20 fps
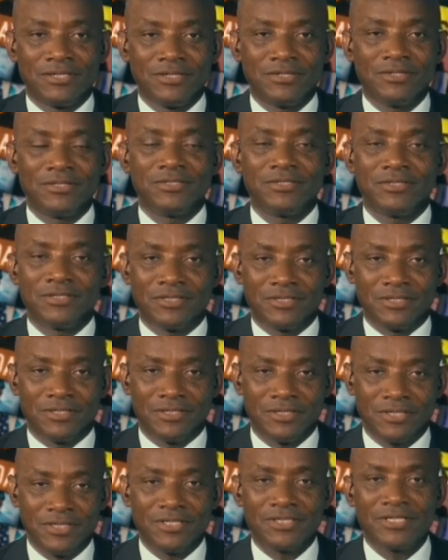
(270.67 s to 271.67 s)
You know,
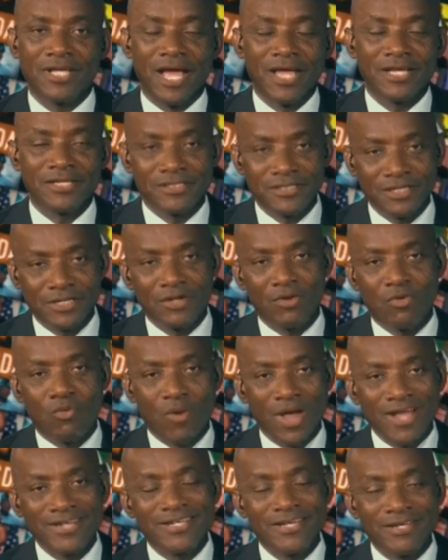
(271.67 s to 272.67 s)
these guys didn't
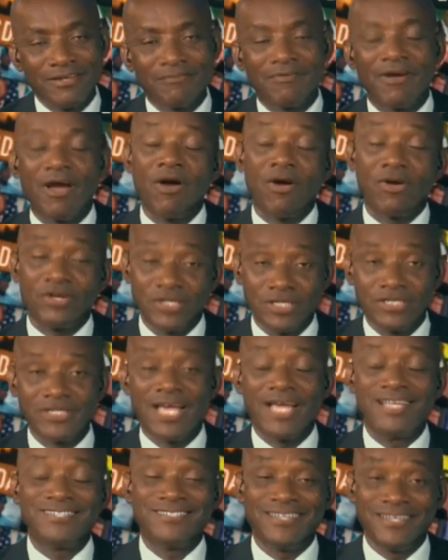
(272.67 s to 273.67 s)
quite deliver, or these
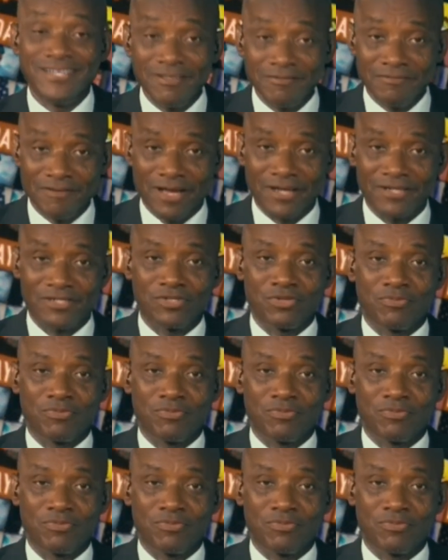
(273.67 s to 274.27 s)
guys delivered.